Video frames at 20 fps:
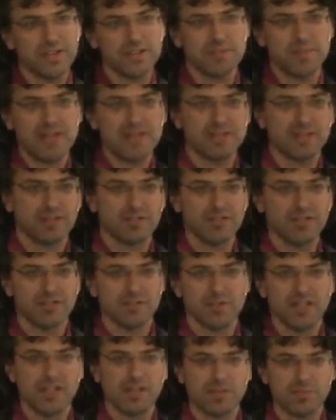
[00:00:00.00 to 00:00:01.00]
That's basically
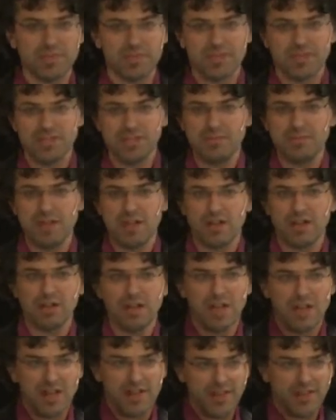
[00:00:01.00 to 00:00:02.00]
somebody opens an
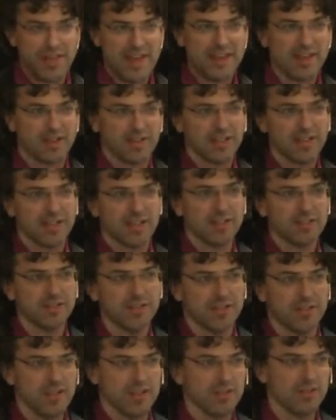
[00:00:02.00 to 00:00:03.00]
email, they click on
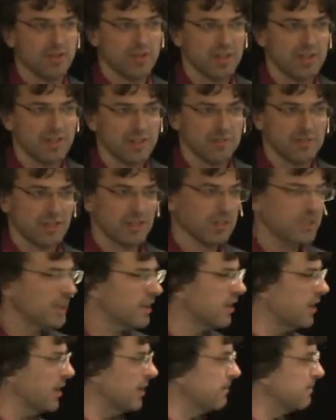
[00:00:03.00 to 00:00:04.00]
the thing you want them to
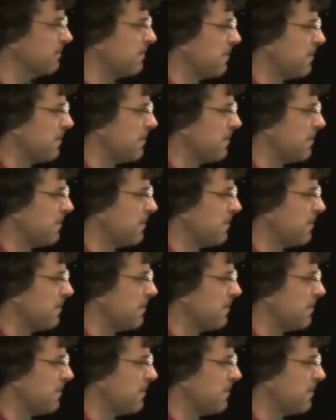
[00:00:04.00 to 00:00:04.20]
click on.